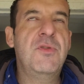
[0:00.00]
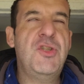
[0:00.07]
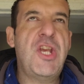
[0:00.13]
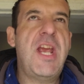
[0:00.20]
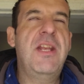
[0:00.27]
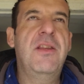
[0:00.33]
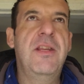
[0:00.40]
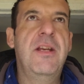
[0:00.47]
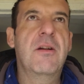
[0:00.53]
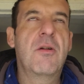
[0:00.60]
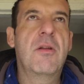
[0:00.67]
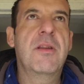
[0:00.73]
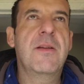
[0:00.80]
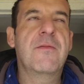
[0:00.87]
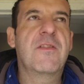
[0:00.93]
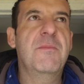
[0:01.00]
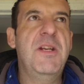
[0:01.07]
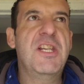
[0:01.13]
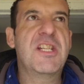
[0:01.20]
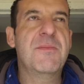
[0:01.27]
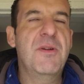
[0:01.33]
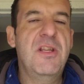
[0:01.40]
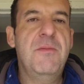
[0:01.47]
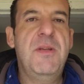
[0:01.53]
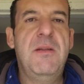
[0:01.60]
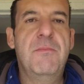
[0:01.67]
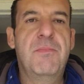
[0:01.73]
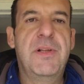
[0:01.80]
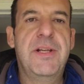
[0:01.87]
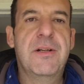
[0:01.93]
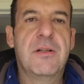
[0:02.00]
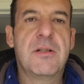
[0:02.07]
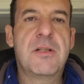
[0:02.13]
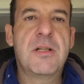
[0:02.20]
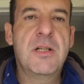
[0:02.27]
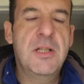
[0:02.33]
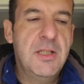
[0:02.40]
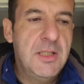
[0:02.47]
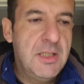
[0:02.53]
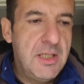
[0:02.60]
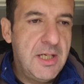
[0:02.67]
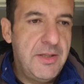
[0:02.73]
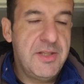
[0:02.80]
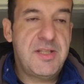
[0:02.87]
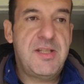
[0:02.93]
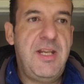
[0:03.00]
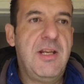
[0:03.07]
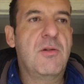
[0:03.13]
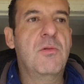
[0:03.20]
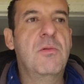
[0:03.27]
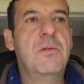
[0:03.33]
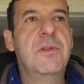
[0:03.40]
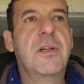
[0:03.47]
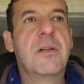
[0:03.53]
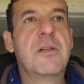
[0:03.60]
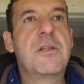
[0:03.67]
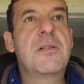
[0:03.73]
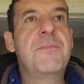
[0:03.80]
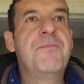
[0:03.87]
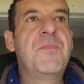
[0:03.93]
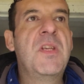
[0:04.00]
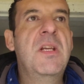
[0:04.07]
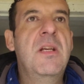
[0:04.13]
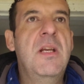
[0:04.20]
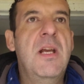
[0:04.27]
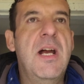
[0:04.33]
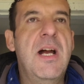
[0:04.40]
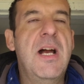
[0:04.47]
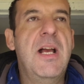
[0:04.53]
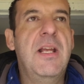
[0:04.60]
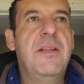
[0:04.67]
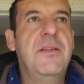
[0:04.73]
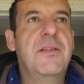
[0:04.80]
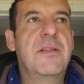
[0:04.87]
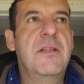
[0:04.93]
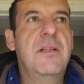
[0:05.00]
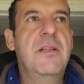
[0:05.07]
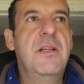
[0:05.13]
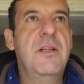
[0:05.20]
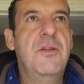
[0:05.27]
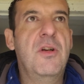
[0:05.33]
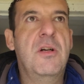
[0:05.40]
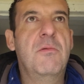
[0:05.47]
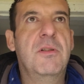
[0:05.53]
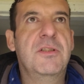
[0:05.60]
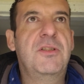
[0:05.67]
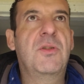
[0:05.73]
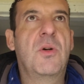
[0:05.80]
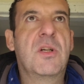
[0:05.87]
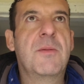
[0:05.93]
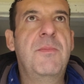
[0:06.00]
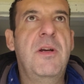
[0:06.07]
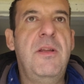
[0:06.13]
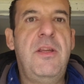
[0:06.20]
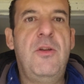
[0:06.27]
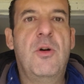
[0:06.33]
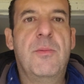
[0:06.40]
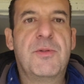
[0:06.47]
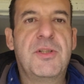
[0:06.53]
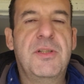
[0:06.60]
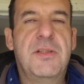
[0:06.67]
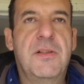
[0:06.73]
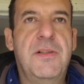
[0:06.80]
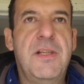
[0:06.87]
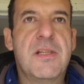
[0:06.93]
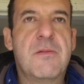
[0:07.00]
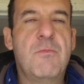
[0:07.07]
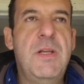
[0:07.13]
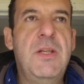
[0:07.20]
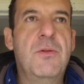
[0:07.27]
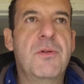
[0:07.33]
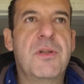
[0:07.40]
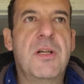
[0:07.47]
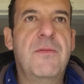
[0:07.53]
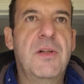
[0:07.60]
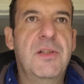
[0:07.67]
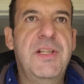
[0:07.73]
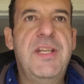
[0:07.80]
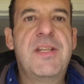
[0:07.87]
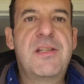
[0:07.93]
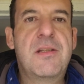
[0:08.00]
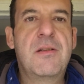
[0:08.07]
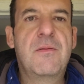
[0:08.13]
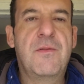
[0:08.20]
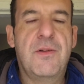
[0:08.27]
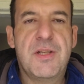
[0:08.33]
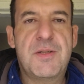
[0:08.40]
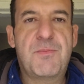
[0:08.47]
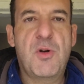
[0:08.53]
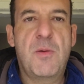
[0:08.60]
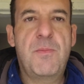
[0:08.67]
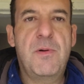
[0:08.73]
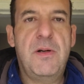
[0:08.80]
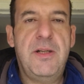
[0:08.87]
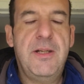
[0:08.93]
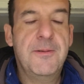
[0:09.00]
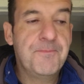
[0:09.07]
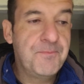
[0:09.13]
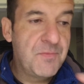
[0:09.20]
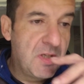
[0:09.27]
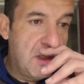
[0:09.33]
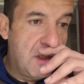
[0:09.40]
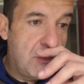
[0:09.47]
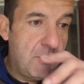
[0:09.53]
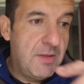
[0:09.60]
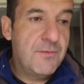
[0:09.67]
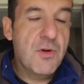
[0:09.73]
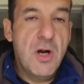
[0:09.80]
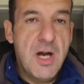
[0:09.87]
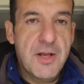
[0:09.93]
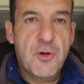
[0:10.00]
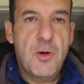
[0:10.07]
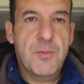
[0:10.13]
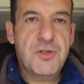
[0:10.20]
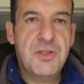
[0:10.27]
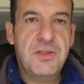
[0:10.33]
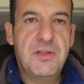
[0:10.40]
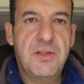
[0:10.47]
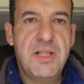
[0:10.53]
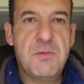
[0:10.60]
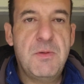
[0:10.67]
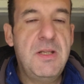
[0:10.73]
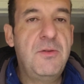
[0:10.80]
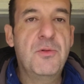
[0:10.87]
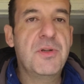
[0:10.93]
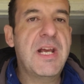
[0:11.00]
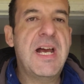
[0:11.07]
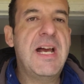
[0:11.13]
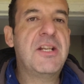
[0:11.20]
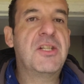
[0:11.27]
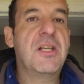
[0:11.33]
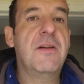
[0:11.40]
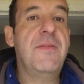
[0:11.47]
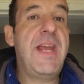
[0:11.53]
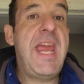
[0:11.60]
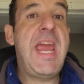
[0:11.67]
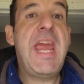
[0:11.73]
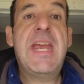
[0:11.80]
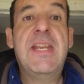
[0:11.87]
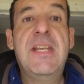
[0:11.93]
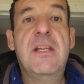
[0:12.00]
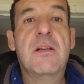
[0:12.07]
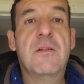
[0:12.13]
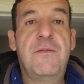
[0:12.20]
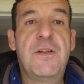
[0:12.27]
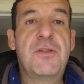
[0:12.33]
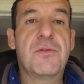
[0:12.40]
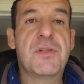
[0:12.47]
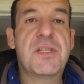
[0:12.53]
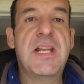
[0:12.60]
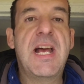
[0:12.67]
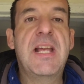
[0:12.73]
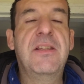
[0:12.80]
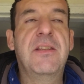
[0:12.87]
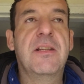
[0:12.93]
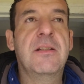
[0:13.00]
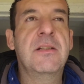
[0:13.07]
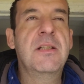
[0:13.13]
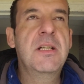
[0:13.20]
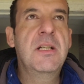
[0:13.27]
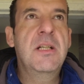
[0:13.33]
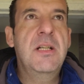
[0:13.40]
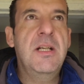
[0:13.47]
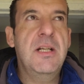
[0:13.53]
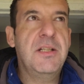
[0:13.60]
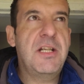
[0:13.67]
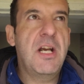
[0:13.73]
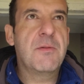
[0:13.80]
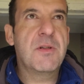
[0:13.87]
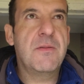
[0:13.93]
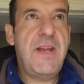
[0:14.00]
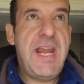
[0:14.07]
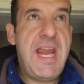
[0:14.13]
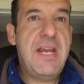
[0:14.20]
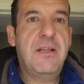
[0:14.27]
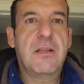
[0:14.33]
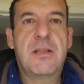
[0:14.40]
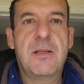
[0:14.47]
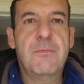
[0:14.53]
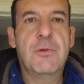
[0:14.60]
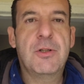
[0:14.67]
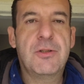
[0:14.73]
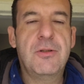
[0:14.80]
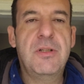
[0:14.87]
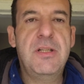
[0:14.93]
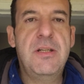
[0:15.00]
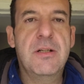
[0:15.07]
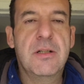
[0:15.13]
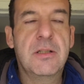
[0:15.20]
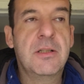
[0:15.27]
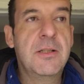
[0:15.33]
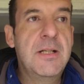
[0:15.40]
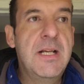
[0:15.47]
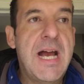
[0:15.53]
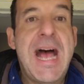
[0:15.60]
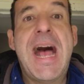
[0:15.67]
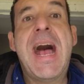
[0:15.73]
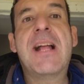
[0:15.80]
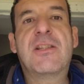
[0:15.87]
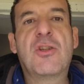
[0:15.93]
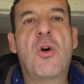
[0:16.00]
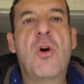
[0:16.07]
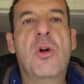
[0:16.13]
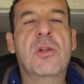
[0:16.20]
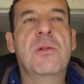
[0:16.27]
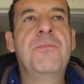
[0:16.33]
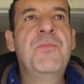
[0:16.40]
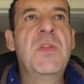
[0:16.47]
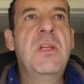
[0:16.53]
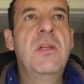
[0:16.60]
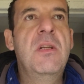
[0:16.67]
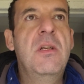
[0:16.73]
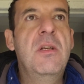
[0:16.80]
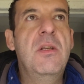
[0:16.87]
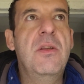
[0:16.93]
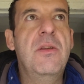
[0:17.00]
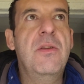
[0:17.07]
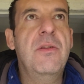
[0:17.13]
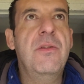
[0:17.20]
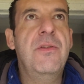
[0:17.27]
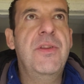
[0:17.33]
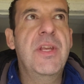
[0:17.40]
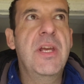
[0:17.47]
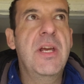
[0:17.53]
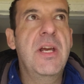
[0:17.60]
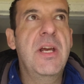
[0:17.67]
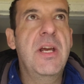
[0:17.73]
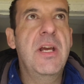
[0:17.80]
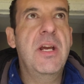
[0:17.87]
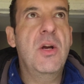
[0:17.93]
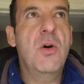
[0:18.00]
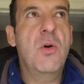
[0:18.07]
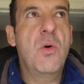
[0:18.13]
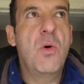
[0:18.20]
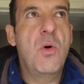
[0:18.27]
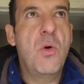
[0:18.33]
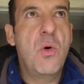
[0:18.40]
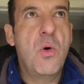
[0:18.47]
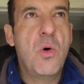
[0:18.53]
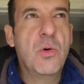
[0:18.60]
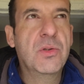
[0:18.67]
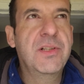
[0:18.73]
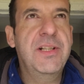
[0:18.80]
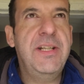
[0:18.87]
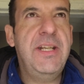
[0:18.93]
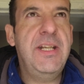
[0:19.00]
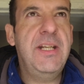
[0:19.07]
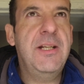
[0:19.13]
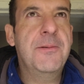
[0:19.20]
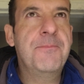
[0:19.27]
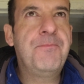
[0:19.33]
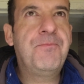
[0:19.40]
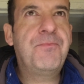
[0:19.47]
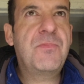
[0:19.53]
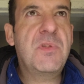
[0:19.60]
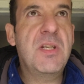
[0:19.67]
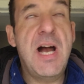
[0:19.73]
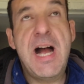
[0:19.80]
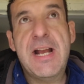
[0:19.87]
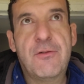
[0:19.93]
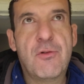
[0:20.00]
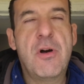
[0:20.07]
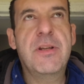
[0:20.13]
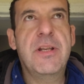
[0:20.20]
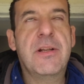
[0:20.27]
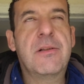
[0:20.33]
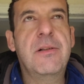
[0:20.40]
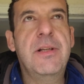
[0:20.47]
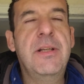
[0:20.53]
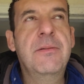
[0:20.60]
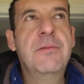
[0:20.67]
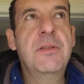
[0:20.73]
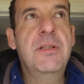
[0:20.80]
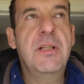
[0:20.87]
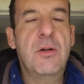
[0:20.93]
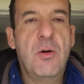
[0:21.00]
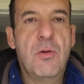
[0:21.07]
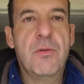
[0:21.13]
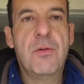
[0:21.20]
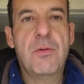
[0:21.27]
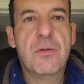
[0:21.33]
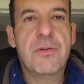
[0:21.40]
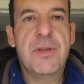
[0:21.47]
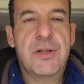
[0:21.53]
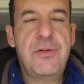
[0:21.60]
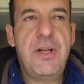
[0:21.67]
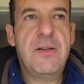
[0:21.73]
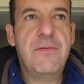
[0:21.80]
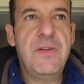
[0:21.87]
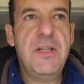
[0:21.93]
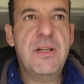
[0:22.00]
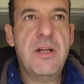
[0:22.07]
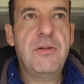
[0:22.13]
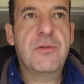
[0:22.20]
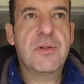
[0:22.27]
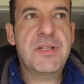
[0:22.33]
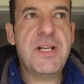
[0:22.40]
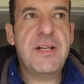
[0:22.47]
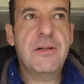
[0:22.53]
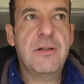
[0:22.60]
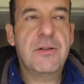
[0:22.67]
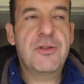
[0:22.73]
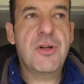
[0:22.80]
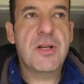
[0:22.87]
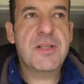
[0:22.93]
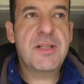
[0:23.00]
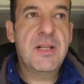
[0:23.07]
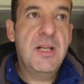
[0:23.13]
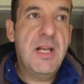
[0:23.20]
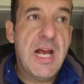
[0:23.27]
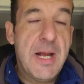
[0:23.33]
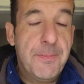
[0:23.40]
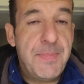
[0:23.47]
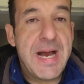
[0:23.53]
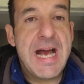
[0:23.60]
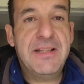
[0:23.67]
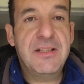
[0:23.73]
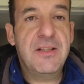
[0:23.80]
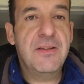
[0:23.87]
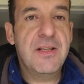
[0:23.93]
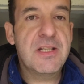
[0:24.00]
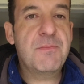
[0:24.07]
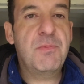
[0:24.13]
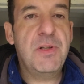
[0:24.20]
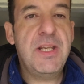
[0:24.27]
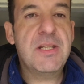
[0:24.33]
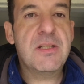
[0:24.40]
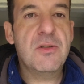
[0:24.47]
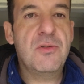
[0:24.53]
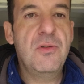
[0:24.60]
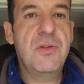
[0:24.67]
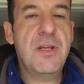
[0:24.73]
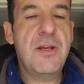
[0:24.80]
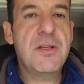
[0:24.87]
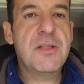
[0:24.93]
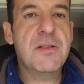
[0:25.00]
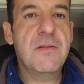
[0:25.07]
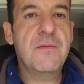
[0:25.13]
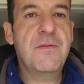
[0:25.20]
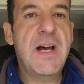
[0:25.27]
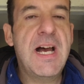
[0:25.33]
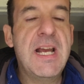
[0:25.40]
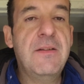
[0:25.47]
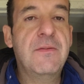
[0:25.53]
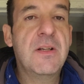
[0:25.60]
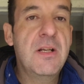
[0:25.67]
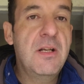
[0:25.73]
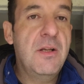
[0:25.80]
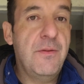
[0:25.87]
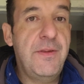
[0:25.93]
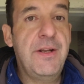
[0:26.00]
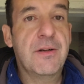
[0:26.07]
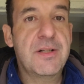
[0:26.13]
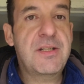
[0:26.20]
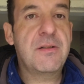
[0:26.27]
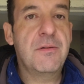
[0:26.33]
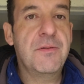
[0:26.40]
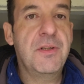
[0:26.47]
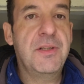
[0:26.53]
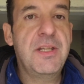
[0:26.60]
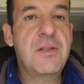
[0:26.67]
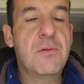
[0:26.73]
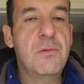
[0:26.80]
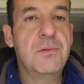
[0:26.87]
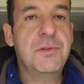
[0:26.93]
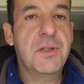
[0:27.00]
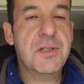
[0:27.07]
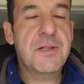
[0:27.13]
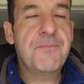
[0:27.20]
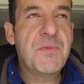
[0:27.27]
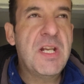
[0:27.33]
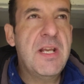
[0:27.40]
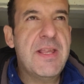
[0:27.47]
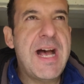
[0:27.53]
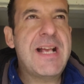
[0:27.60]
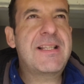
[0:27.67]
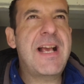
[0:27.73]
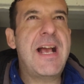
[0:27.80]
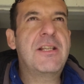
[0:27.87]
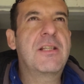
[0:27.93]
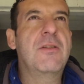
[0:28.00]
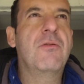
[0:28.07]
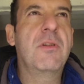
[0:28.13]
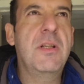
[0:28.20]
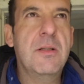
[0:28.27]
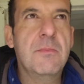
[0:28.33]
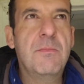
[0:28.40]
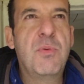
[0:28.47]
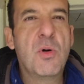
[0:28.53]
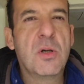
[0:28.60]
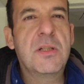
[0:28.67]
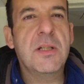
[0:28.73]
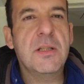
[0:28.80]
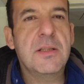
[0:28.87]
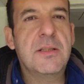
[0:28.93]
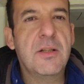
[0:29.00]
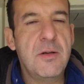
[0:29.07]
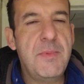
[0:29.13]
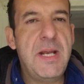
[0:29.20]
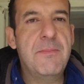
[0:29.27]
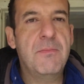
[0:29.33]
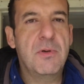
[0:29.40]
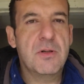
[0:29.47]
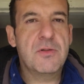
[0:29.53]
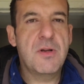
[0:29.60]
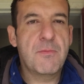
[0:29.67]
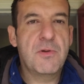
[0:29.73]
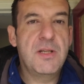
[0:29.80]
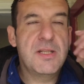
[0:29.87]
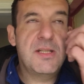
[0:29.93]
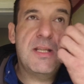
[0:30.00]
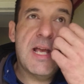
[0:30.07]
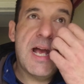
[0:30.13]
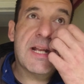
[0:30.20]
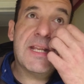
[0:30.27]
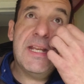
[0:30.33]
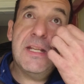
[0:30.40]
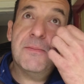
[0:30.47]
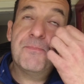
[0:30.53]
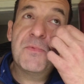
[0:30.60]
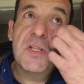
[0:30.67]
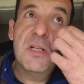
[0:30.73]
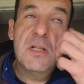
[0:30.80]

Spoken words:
gen there, all the information about the main players and the stakeholders, and now I want to talk about the option to lease. We don't have a lease for this property. We've got an option to lease. We don't actually have any official standing in terms of anything we're doing here at all. The only, ironically, although the Craigvenine Outdoor Centre Trust abandoned this place in 2005, they're still the leaseholders. That's actually really important to remember, so I'm going to say that again.